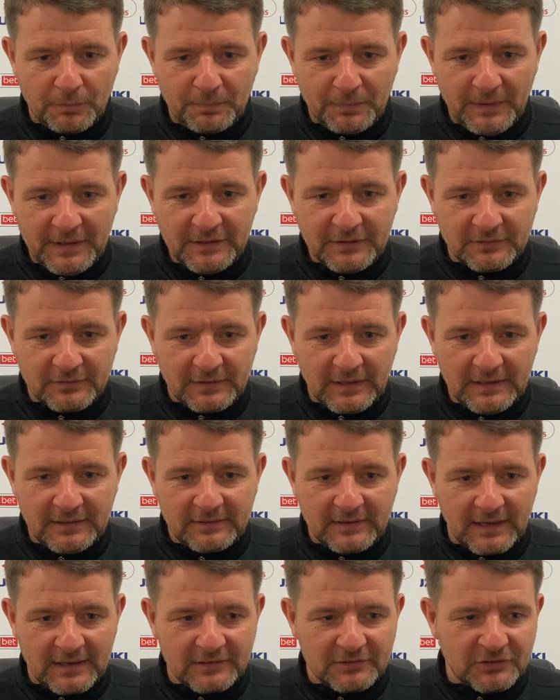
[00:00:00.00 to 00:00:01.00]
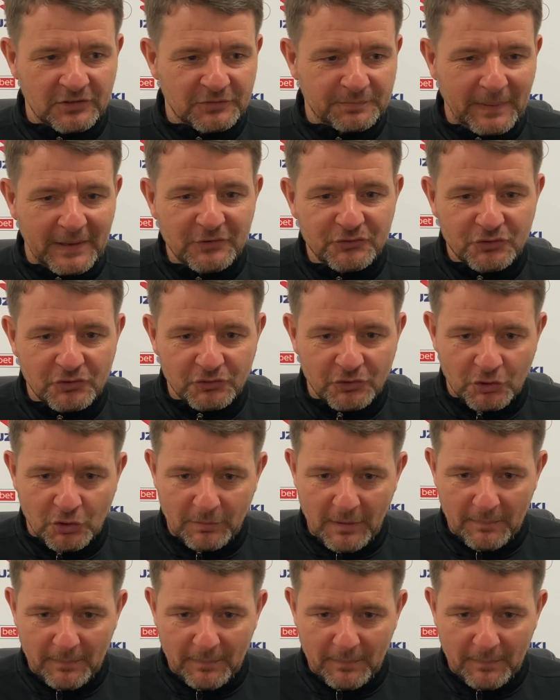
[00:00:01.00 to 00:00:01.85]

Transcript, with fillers: these these kind of suspensions are coming